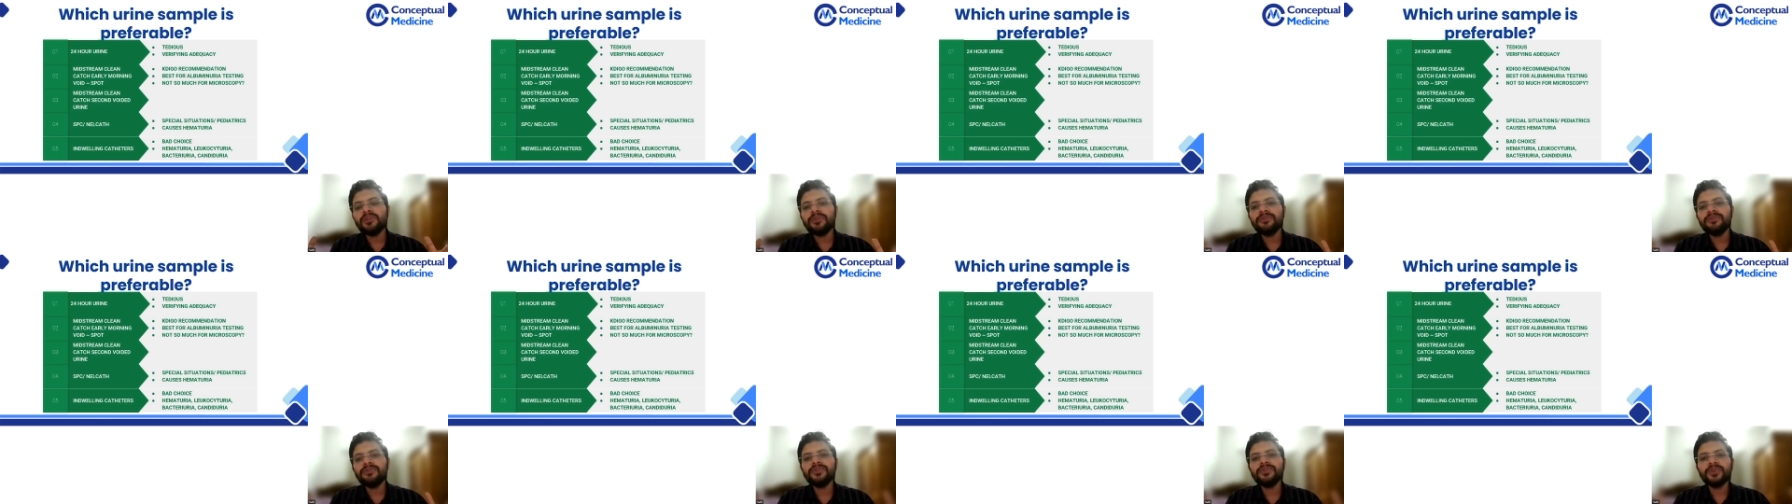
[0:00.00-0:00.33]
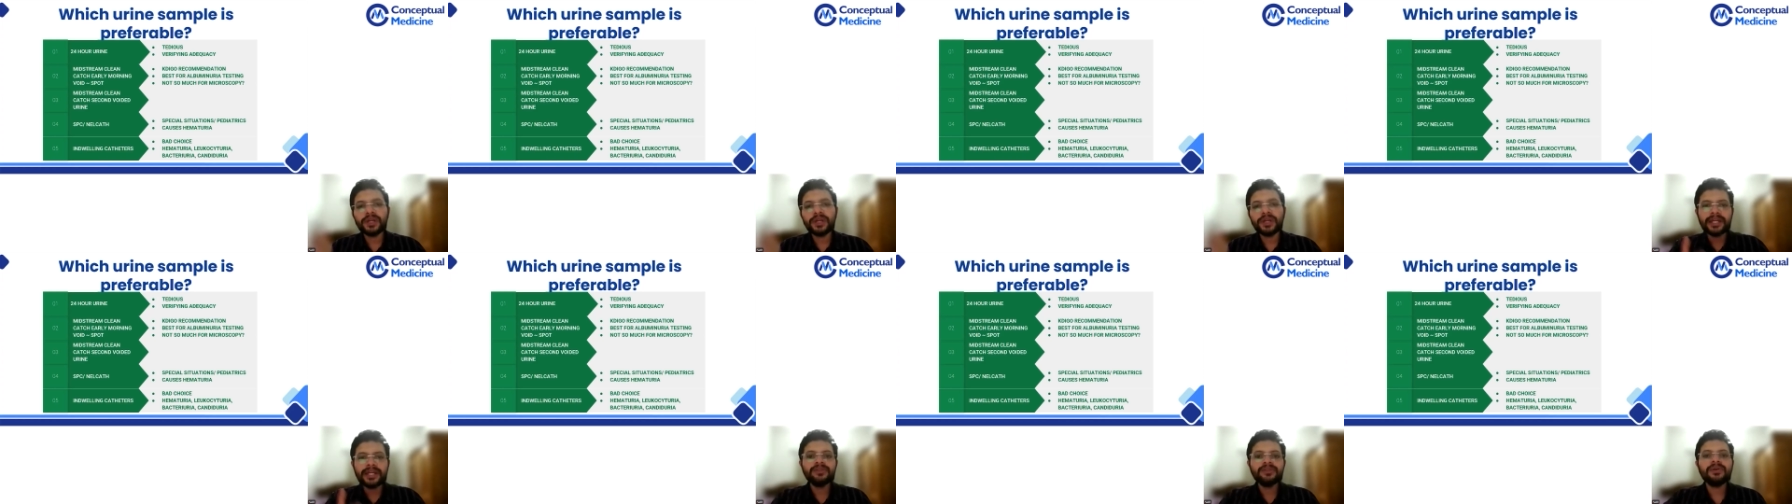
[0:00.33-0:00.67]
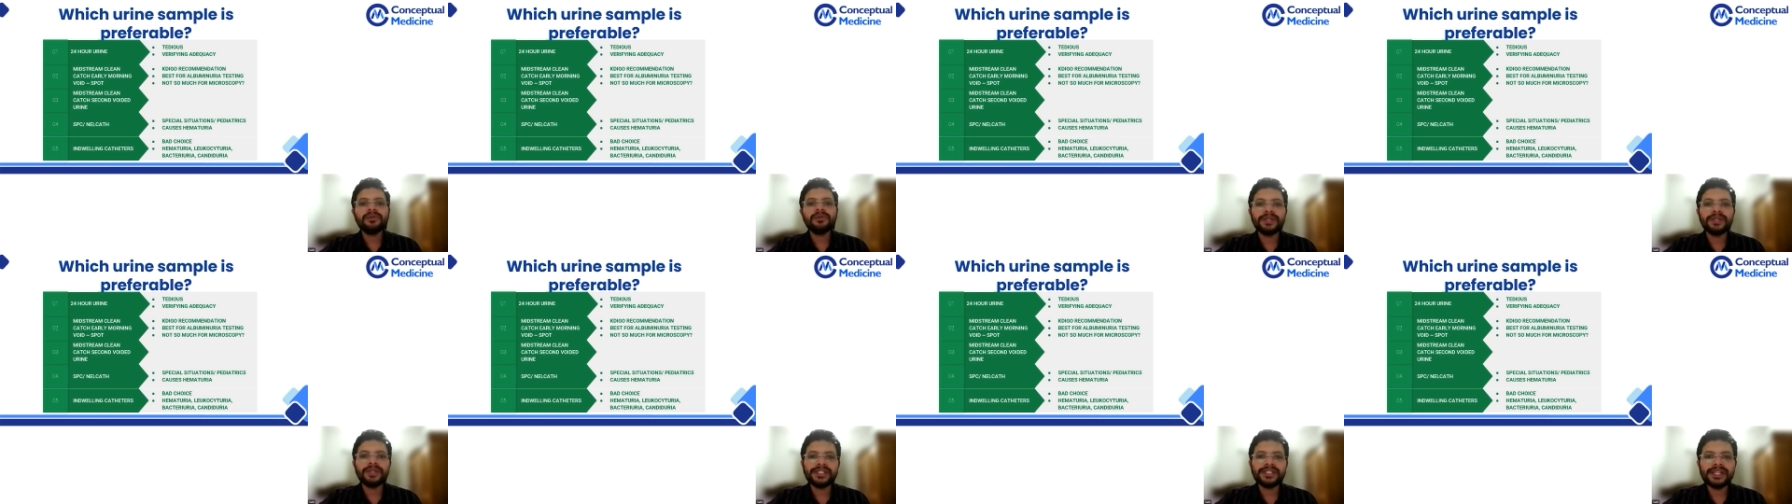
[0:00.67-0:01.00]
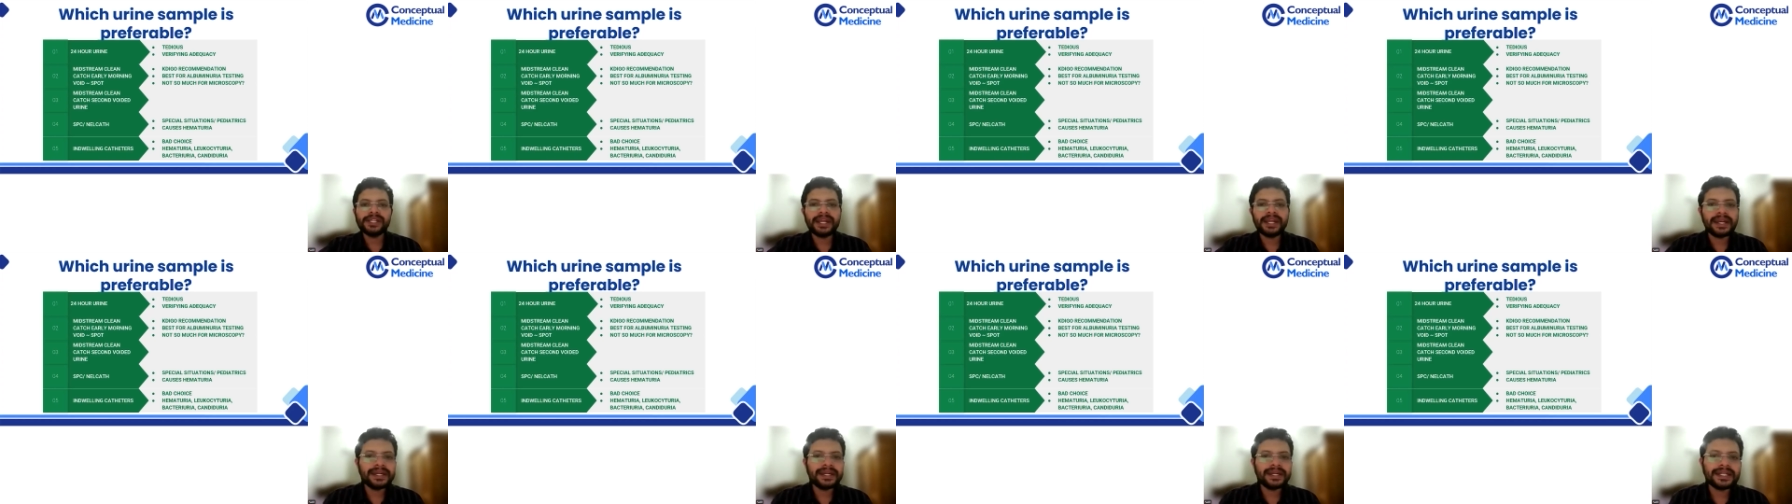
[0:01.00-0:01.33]
of urine into a
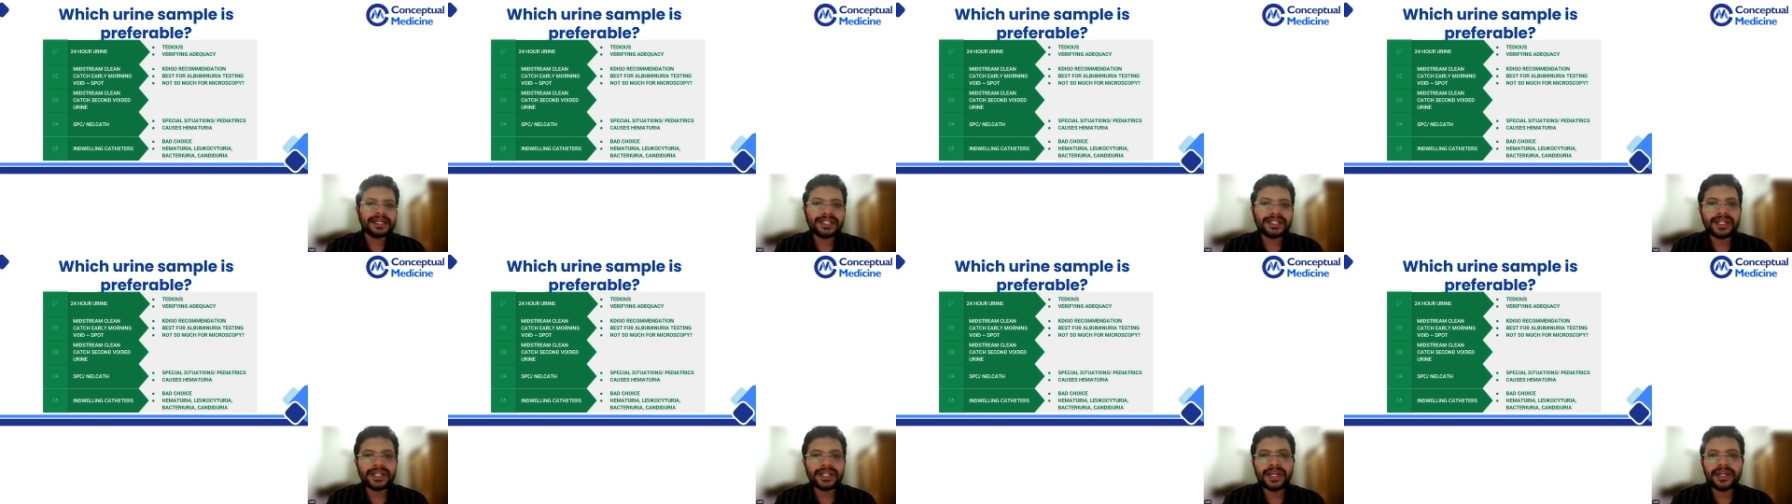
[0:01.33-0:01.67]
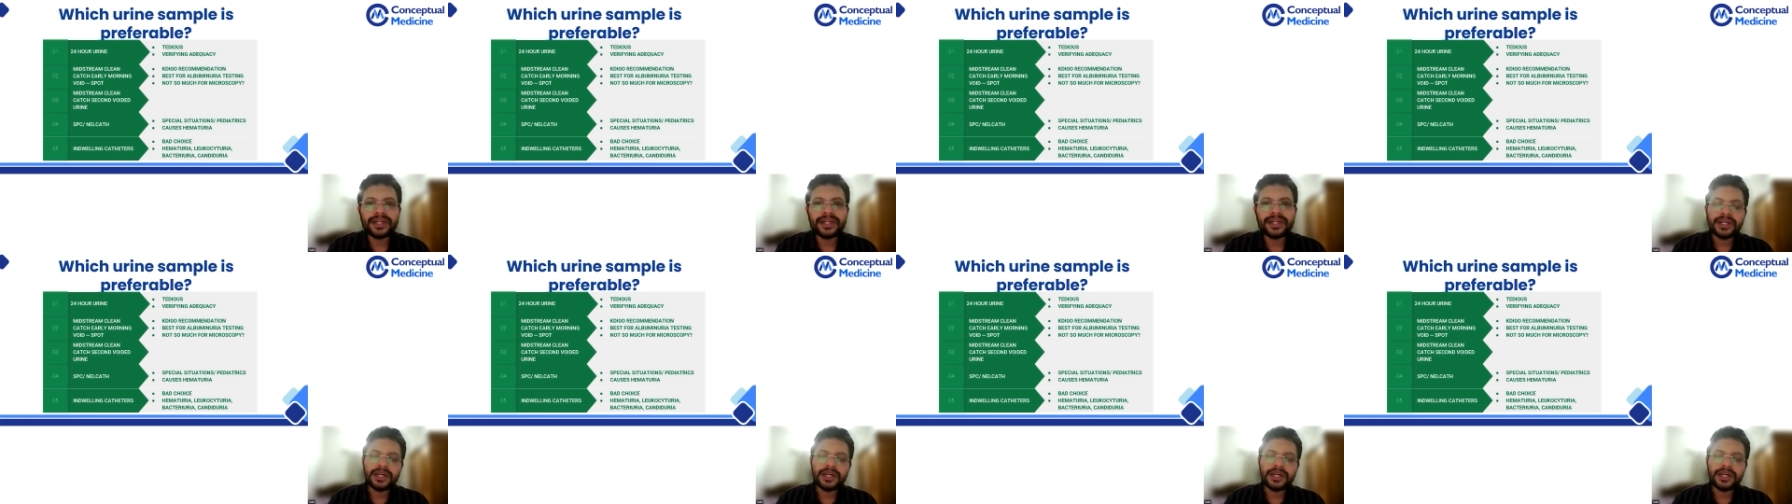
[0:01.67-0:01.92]
machine and testing it.